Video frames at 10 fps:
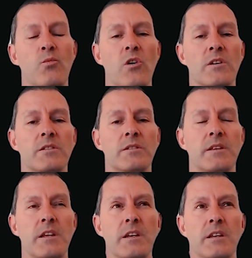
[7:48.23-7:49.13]
was
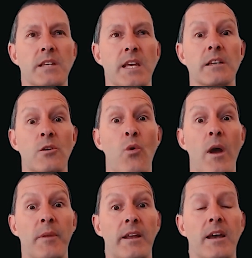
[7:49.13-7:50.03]
the technical
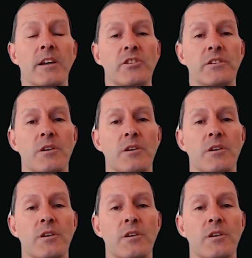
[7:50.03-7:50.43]
application.